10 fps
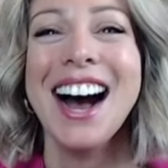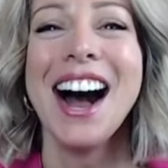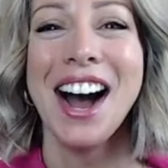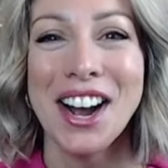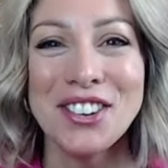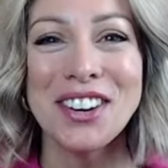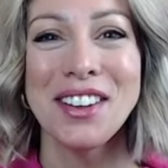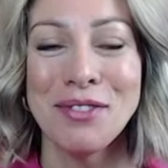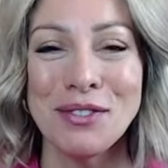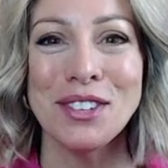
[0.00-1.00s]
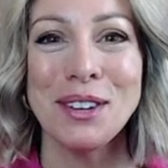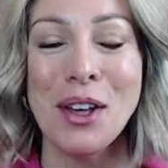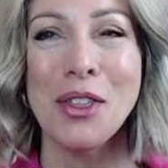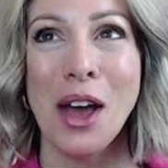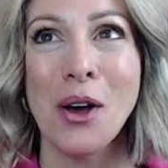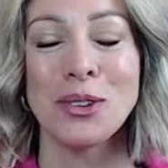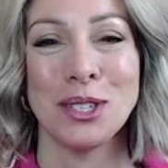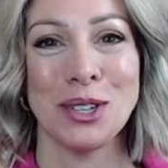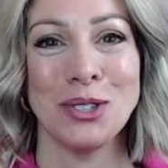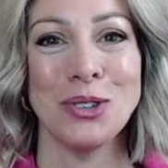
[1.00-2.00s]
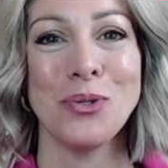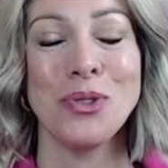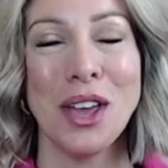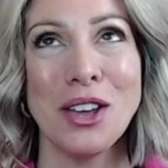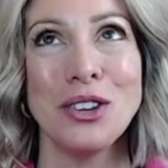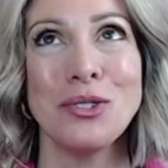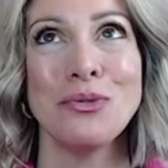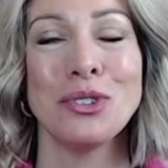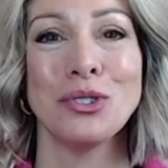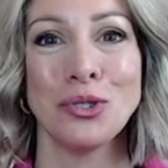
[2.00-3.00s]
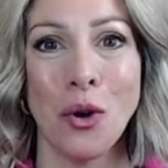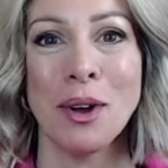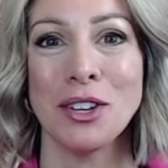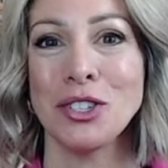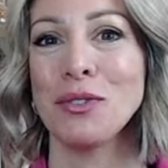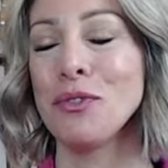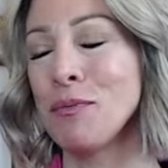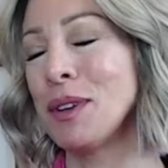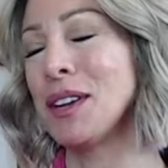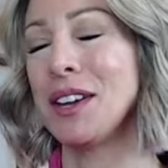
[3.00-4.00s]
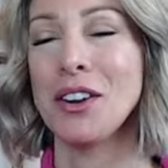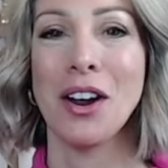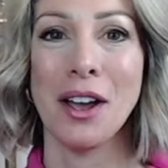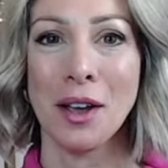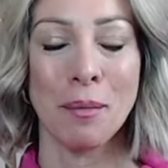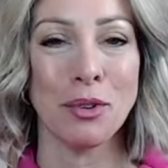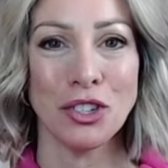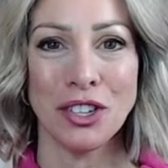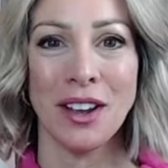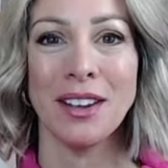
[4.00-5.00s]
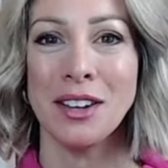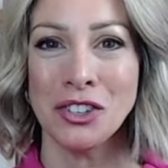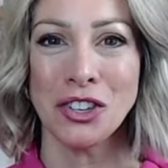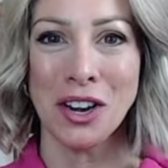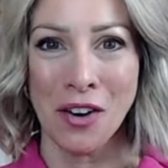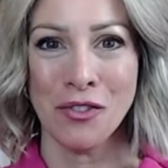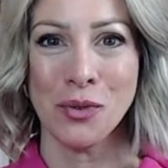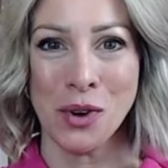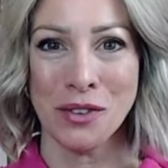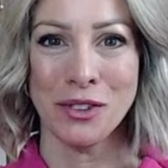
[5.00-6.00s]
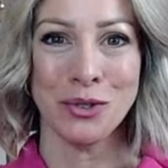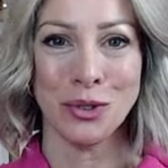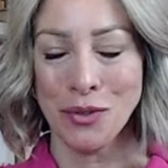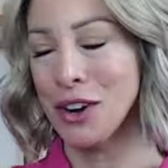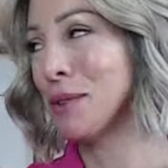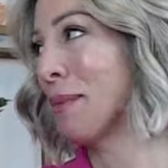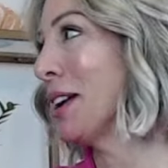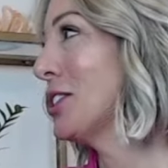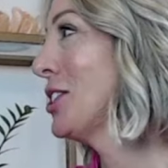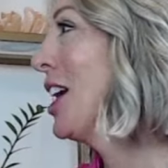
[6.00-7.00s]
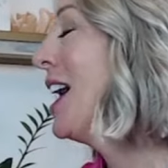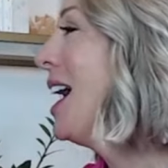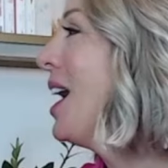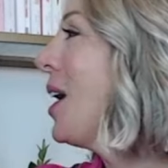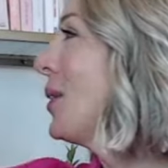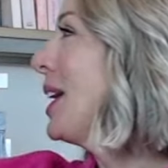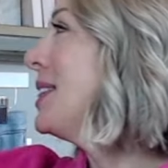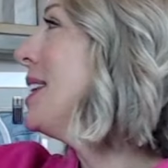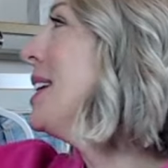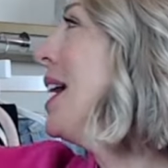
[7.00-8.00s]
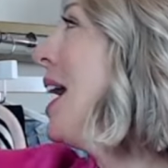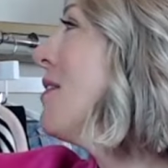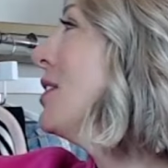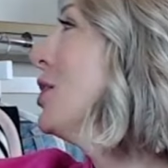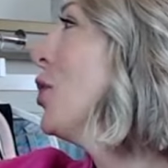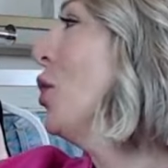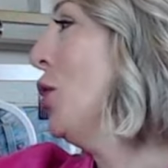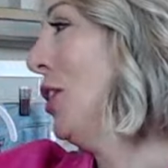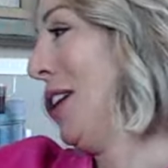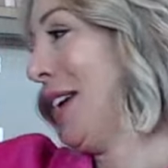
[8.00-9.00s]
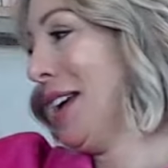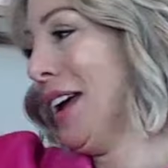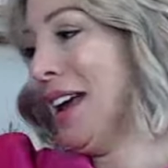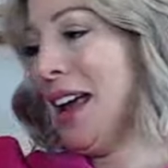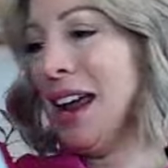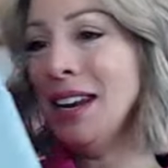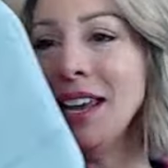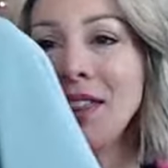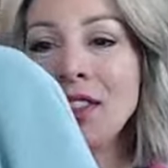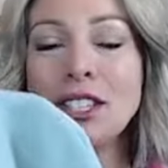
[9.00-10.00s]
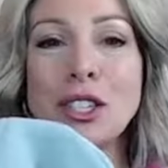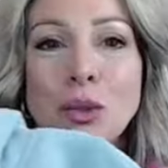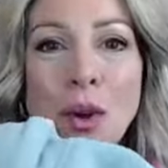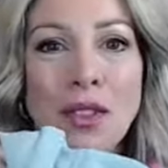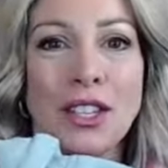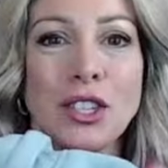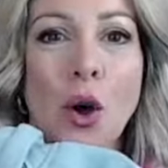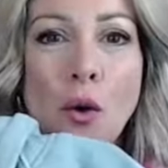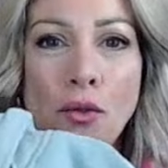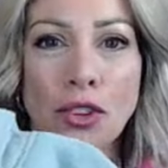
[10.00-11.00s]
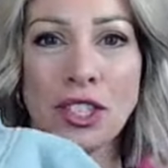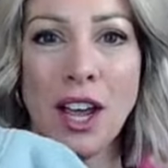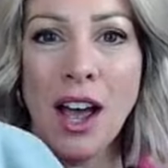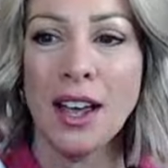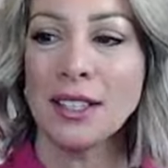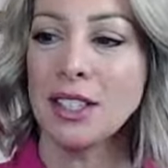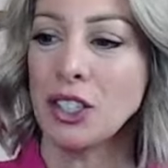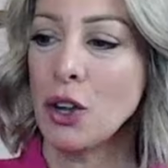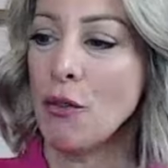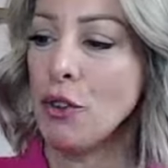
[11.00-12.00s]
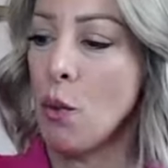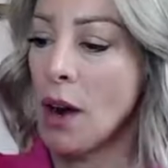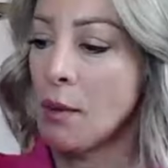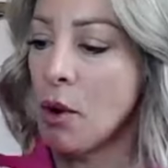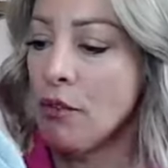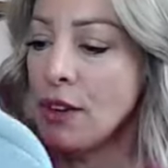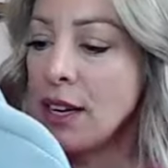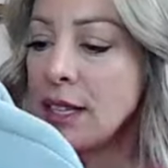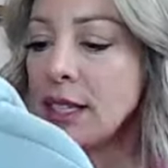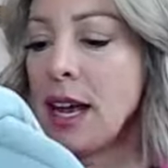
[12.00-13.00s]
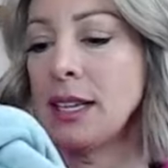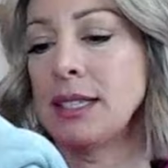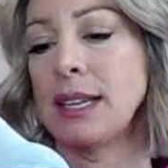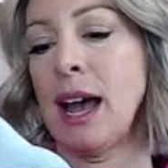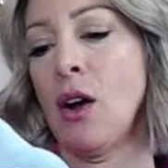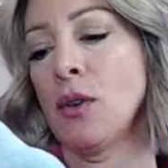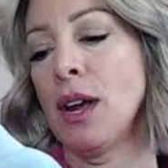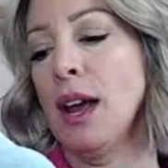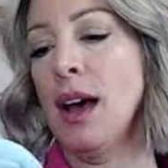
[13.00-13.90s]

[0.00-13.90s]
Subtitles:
150,000. So thank you so much for being here. I appreciate each and every one of you so very much. Okay, then I have a little hoodie. And again, this is one that's oversized. So if you want it more fitted, size down.